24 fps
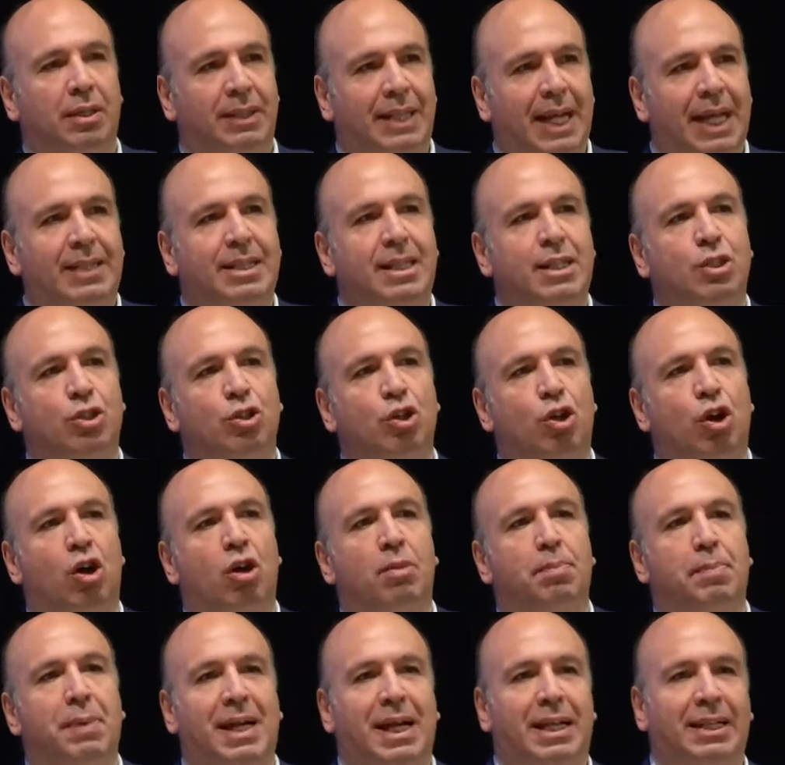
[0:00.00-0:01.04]
That is the
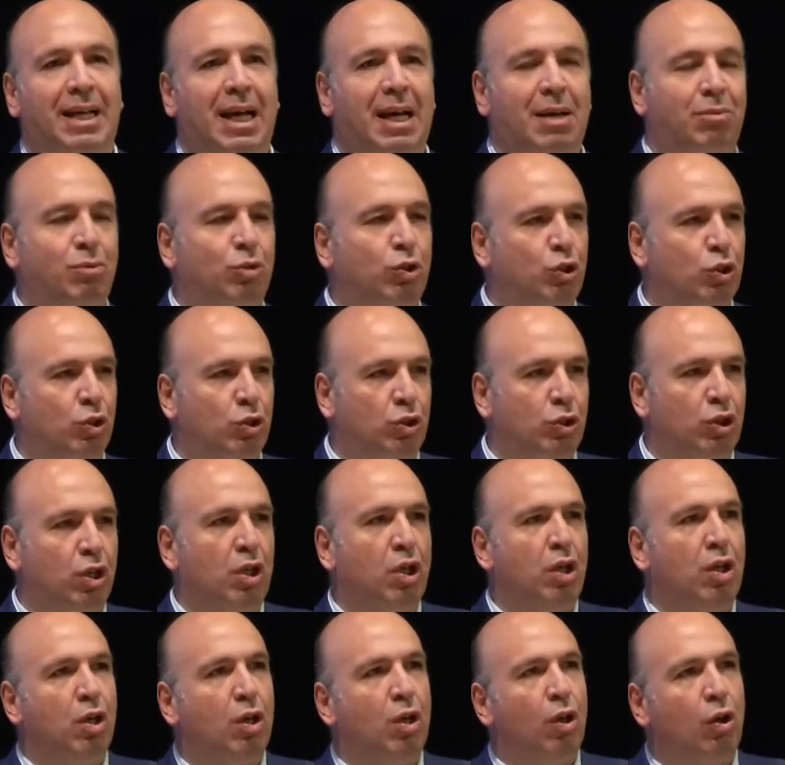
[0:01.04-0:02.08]
wrong paradigm. We should
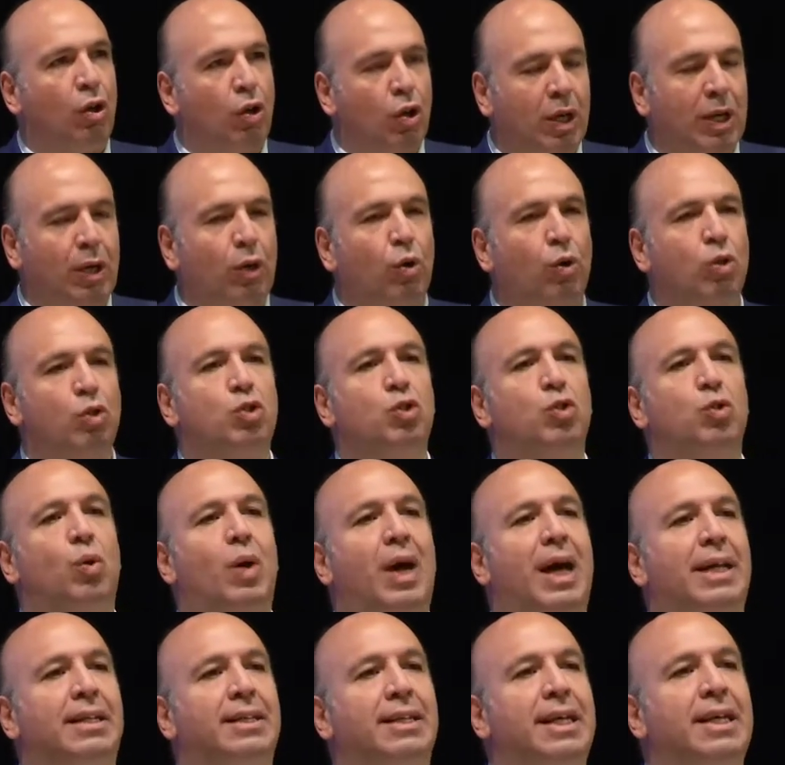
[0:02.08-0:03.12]
look
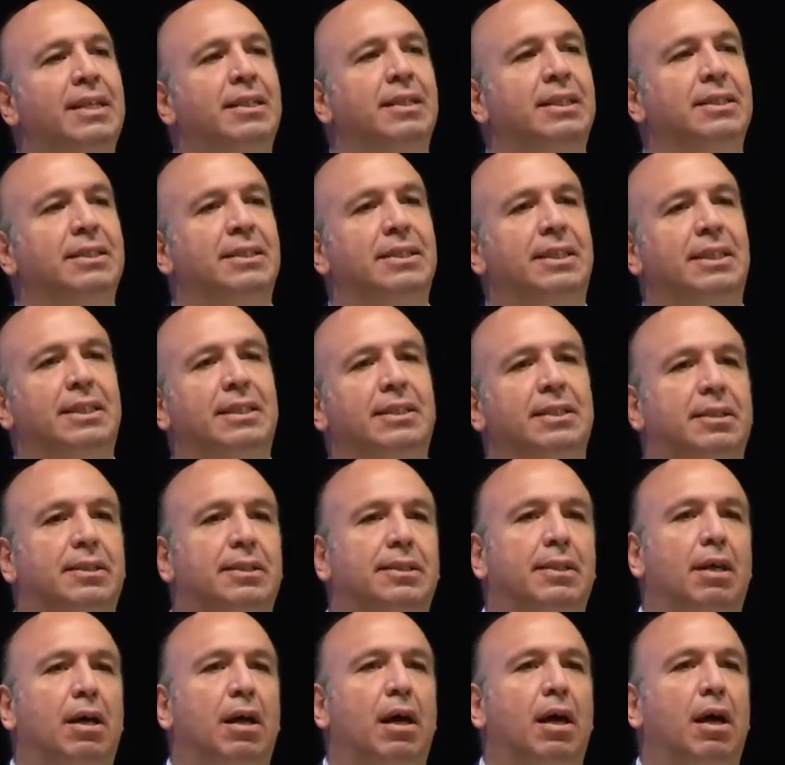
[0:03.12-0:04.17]
also at
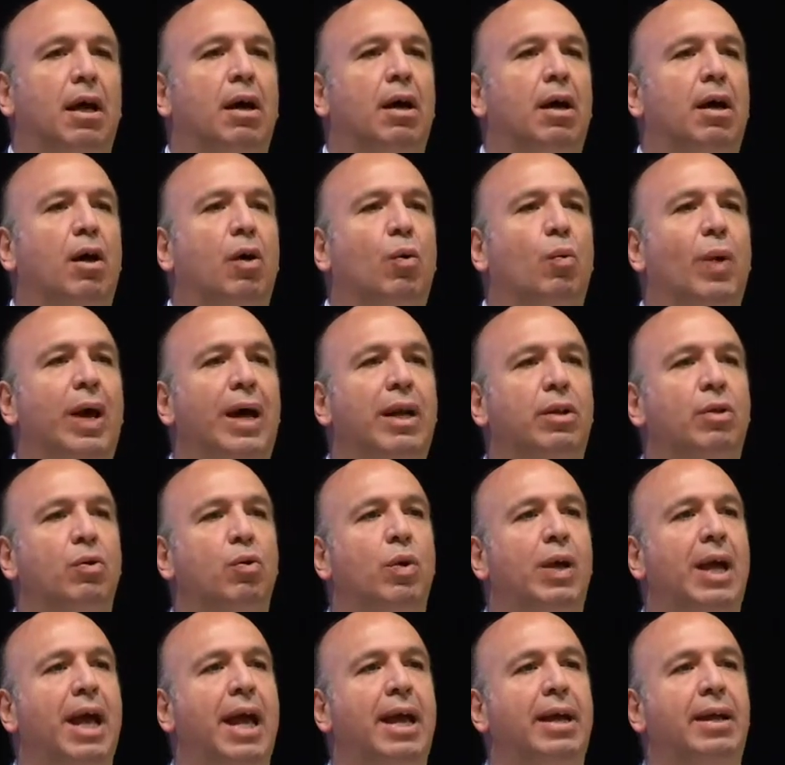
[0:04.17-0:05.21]
industries where
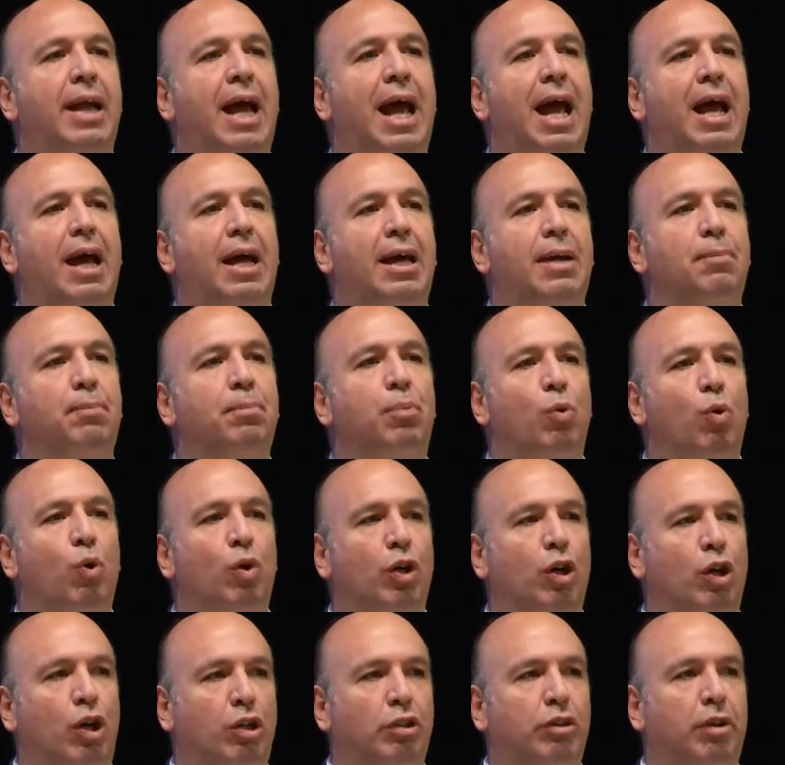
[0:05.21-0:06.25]
you can
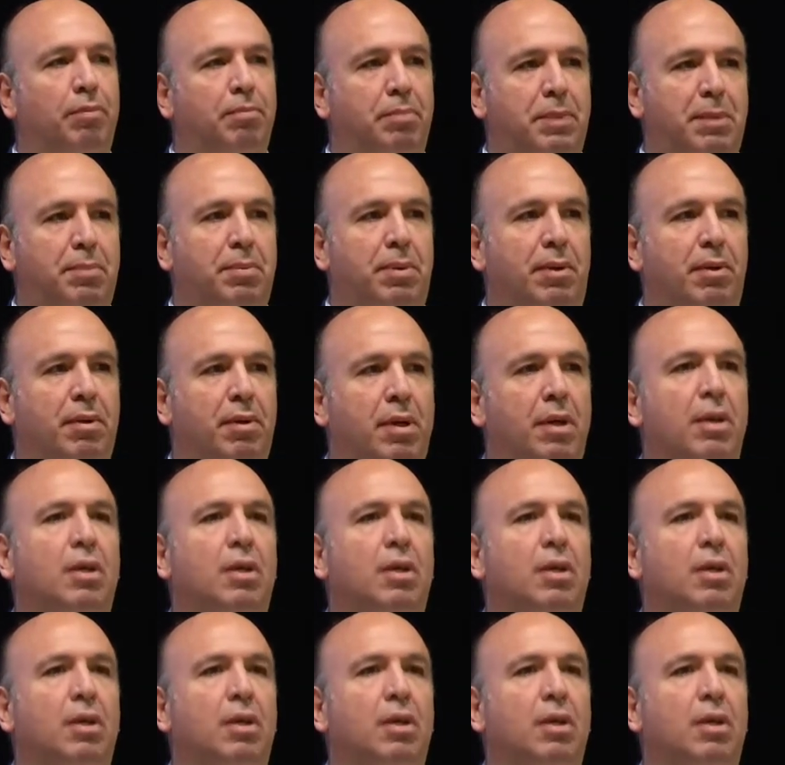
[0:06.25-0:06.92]
employ a lot of people.